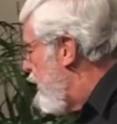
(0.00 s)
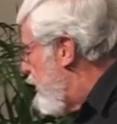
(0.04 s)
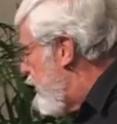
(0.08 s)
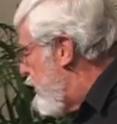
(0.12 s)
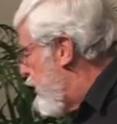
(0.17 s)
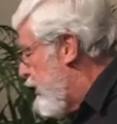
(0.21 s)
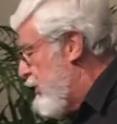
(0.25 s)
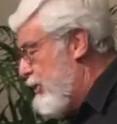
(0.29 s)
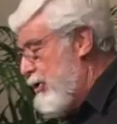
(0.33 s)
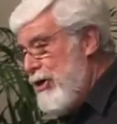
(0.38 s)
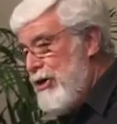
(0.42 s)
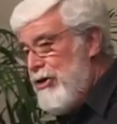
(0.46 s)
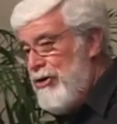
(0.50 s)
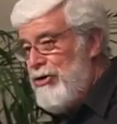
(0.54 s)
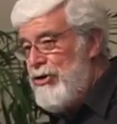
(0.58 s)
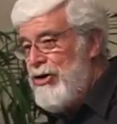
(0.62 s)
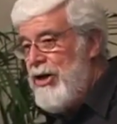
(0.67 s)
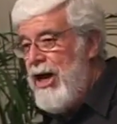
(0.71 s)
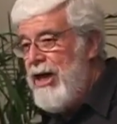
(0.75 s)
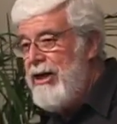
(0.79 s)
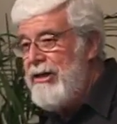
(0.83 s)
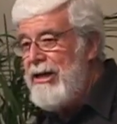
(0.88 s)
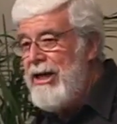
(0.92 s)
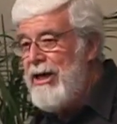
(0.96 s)
a Dear
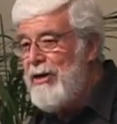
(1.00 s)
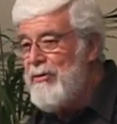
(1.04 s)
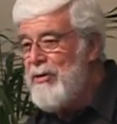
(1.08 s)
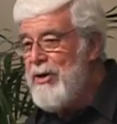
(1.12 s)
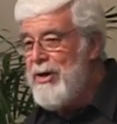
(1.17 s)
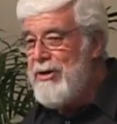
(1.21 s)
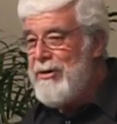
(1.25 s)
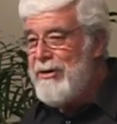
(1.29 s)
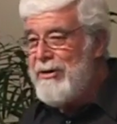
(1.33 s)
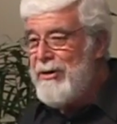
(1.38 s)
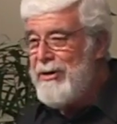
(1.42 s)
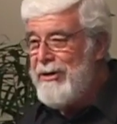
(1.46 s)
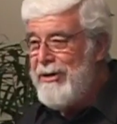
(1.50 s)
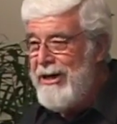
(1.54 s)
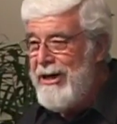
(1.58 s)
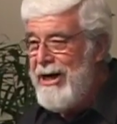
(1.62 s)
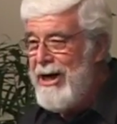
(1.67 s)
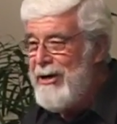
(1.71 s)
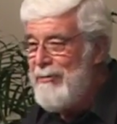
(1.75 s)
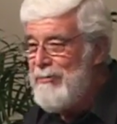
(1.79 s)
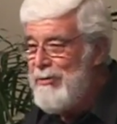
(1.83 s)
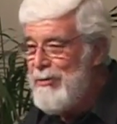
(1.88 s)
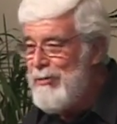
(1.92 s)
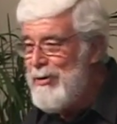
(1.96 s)
John letter, what other
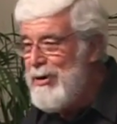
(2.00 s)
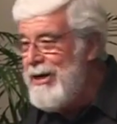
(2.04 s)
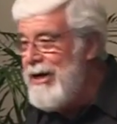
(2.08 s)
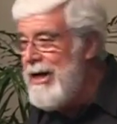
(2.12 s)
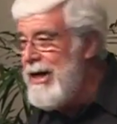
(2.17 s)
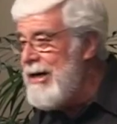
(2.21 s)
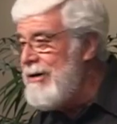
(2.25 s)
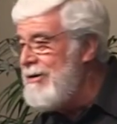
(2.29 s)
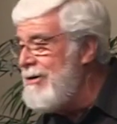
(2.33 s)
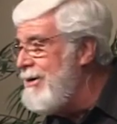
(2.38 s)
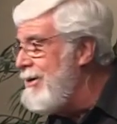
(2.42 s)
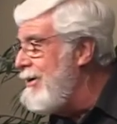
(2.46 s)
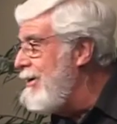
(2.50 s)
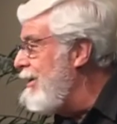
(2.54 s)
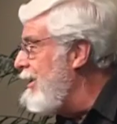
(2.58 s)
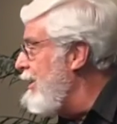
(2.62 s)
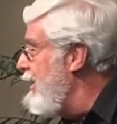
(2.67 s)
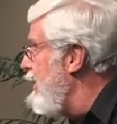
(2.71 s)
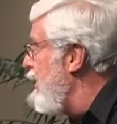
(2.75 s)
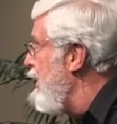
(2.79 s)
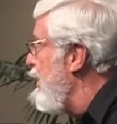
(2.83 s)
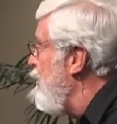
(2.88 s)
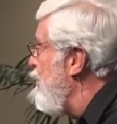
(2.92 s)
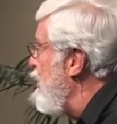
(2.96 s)
kind would we get?
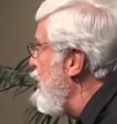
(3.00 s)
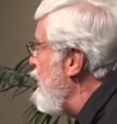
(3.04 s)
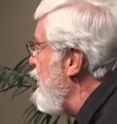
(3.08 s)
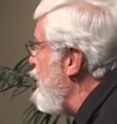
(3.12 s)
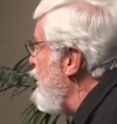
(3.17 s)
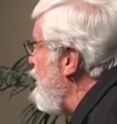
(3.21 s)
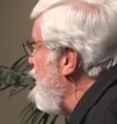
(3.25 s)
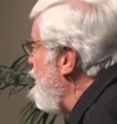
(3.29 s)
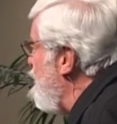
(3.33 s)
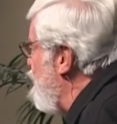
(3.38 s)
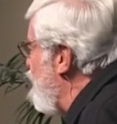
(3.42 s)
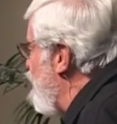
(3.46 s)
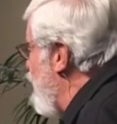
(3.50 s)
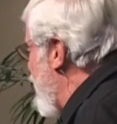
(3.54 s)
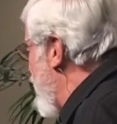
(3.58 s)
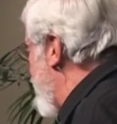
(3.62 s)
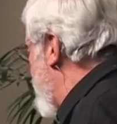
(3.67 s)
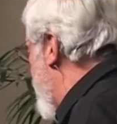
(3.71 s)
But just read